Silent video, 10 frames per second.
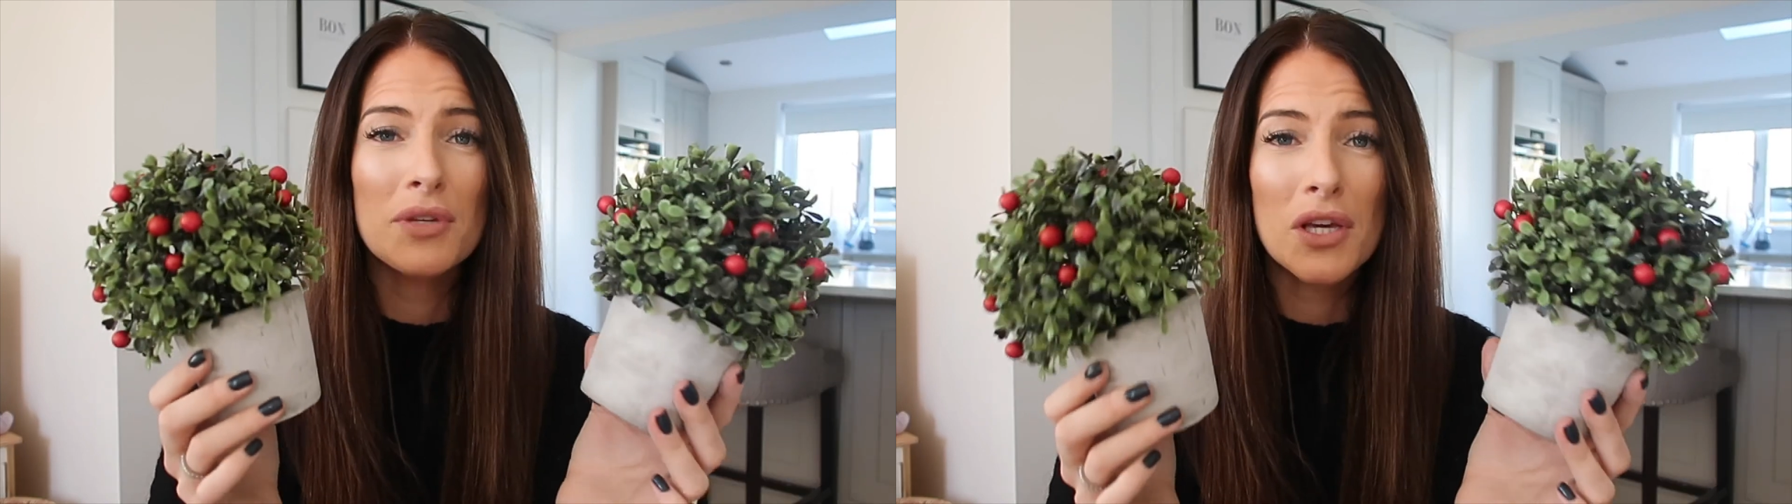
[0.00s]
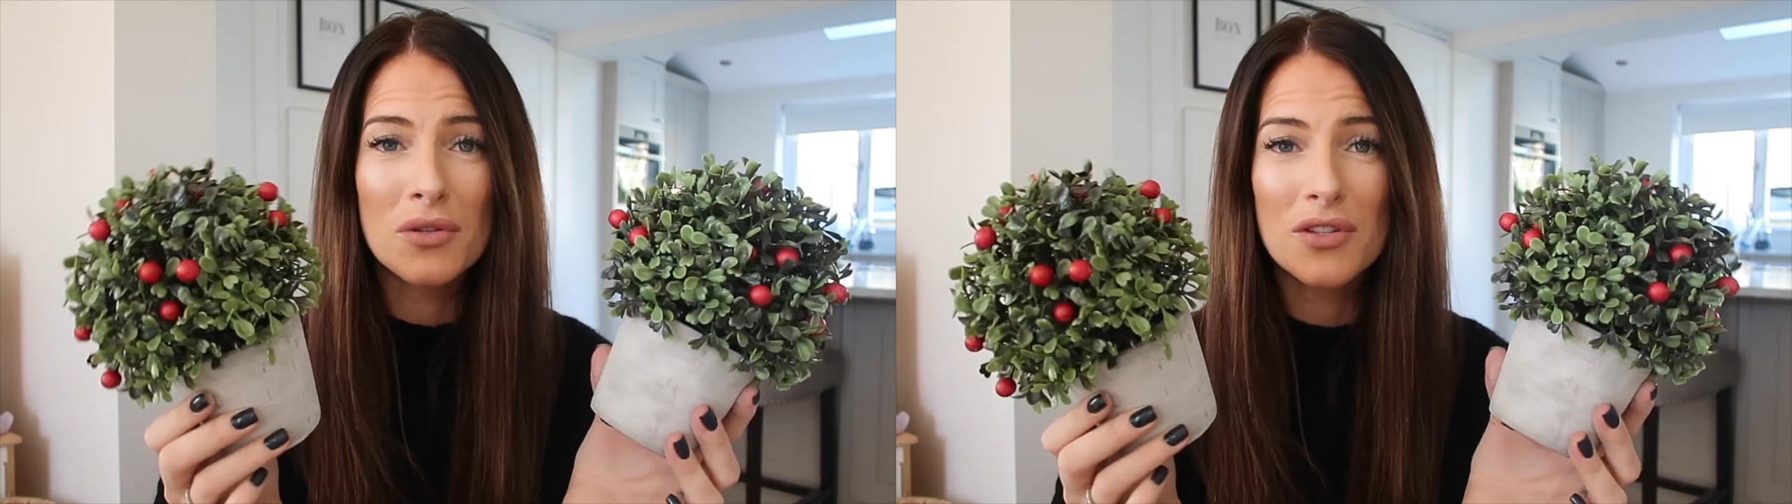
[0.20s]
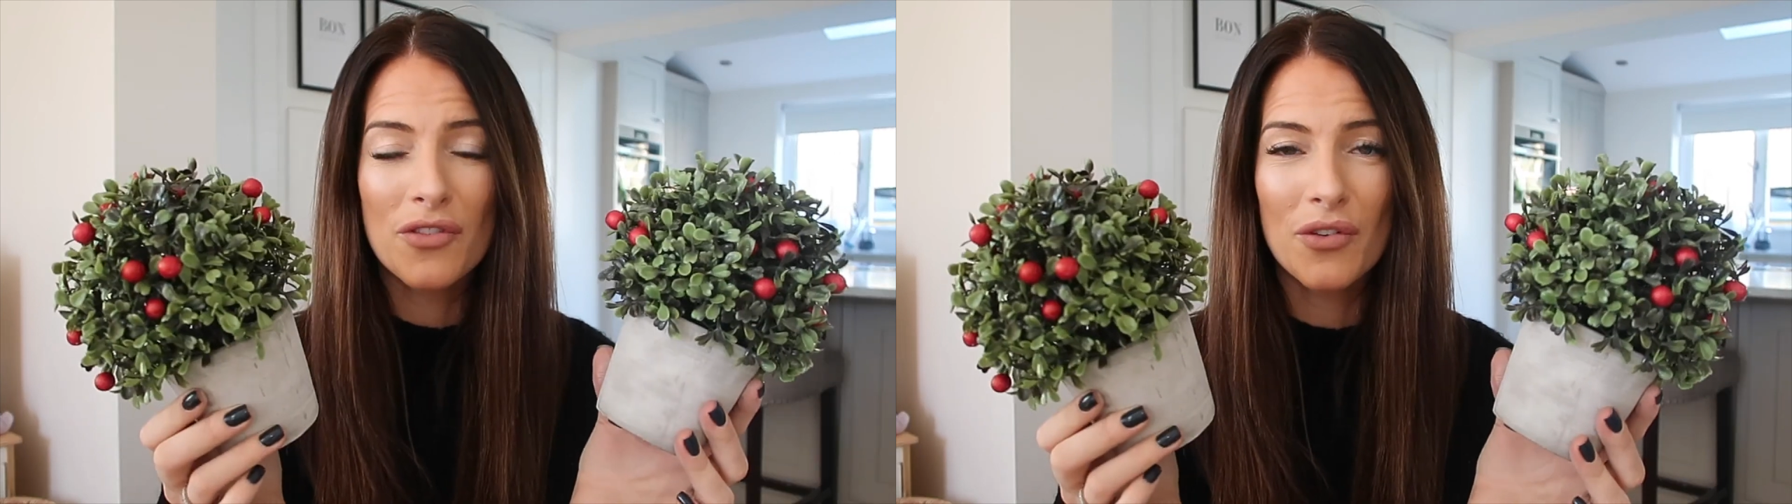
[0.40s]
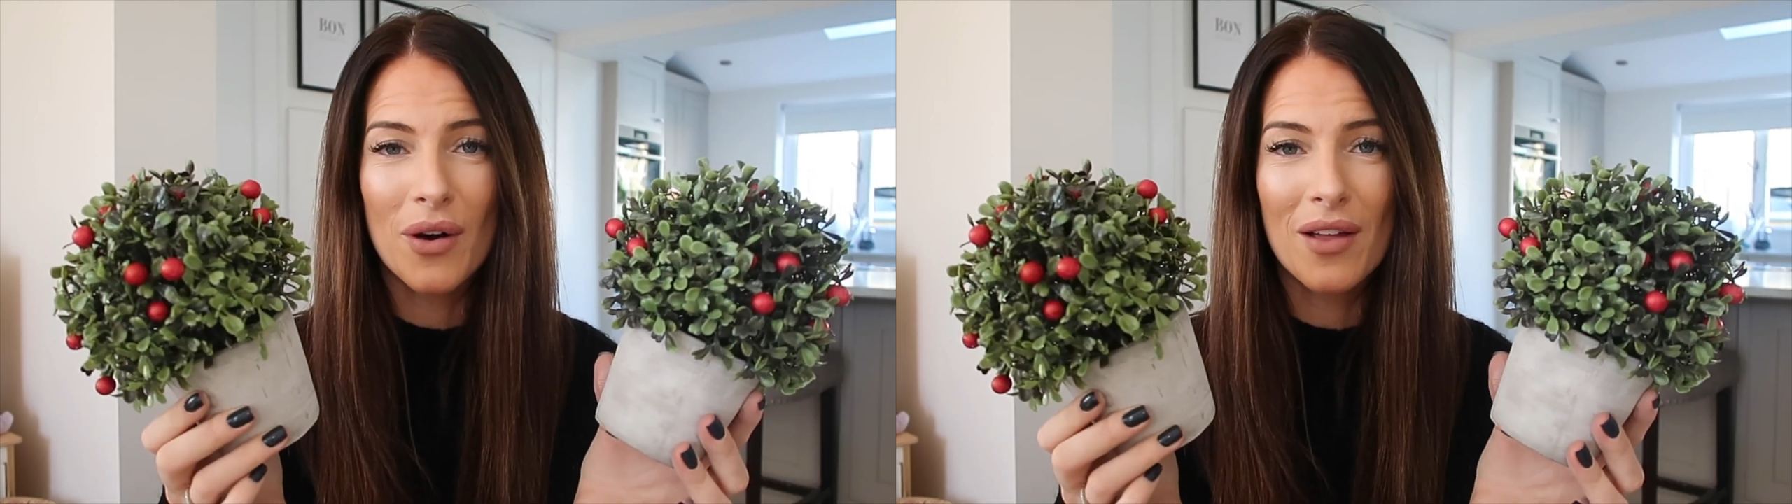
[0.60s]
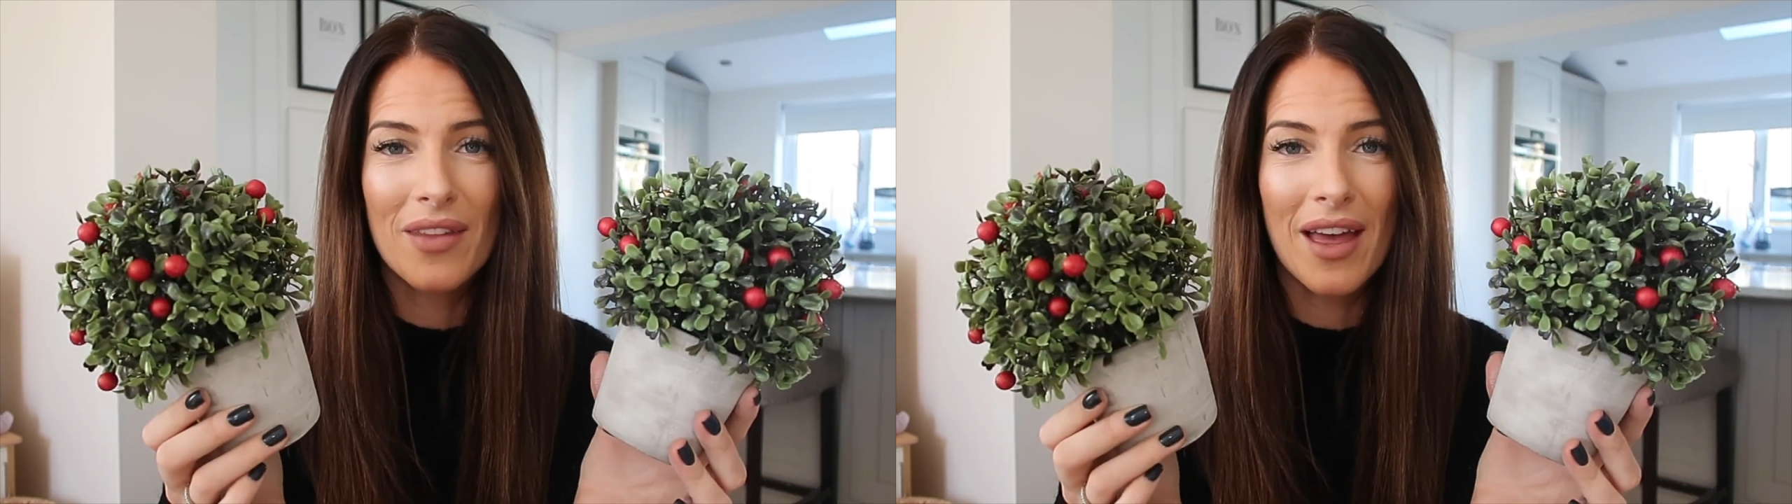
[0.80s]

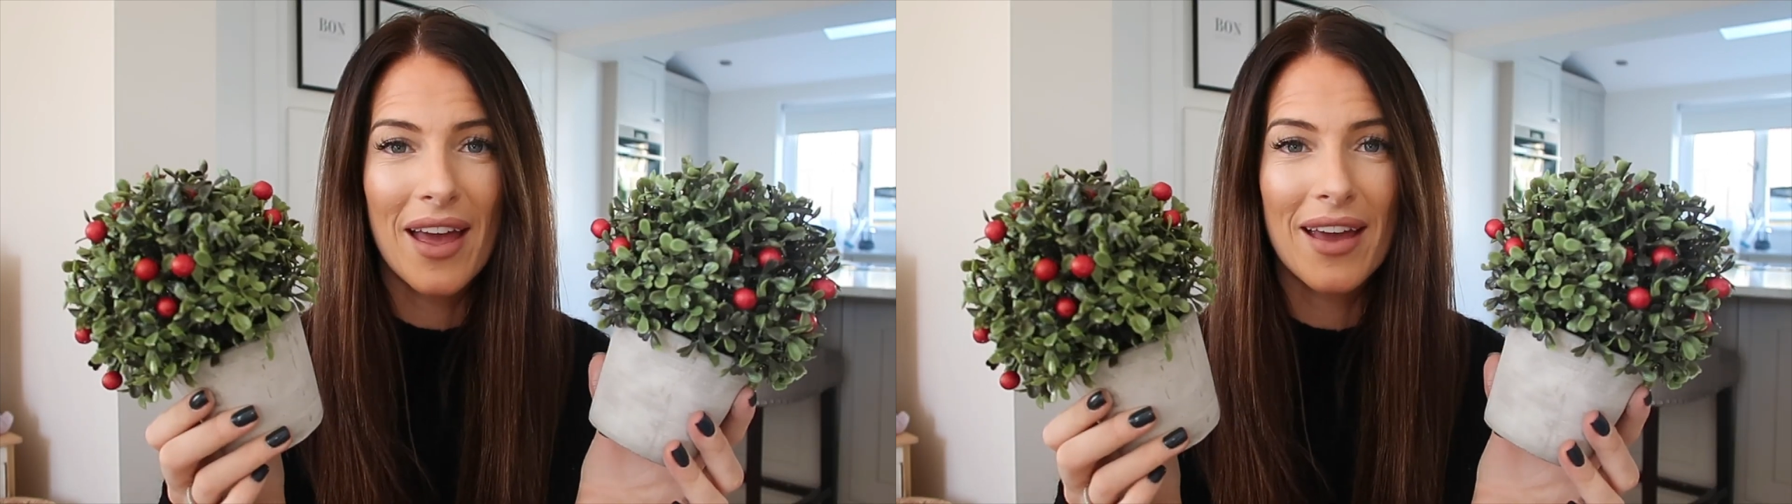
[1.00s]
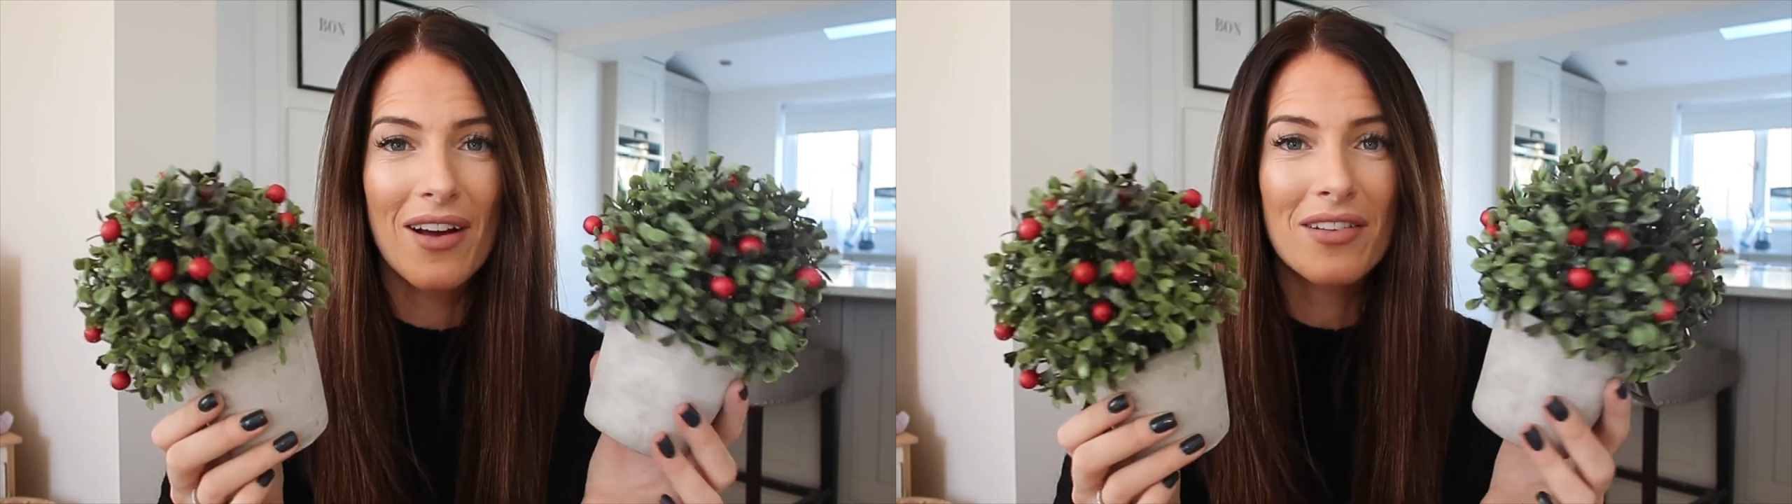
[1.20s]
beautiful, aren't they?